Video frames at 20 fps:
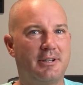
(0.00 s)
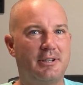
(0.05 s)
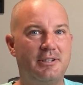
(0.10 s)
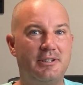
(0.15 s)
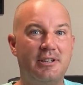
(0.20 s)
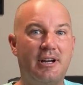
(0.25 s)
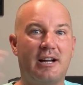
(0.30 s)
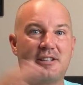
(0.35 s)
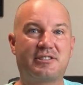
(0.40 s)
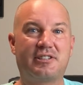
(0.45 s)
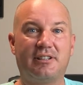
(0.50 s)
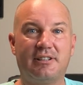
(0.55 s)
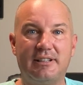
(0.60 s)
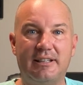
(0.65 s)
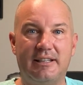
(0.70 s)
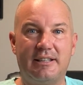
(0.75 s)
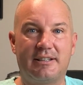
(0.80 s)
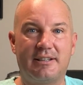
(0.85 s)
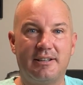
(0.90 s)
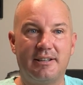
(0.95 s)
not to
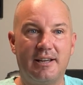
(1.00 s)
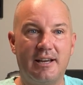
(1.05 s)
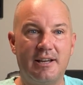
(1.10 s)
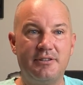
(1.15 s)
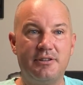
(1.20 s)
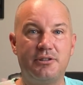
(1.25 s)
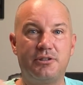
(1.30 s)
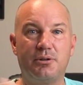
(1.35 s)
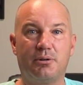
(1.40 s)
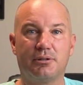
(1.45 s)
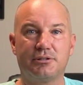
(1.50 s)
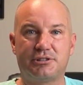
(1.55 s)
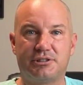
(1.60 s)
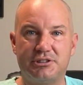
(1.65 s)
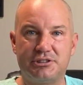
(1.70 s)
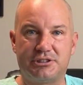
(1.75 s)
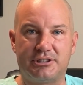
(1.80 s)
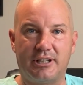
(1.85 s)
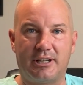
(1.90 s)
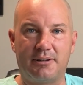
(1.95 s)
leak and the doors
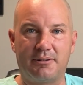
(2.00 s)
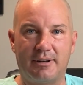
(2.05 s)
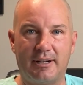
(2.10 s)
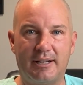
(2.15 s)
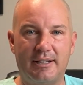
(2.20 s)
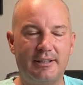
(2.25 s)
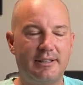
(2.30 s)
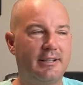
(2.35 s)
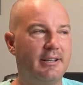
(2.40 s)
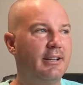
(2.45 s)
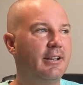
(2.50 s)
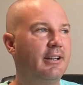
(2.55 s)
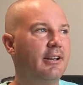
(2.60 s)
to shut, right?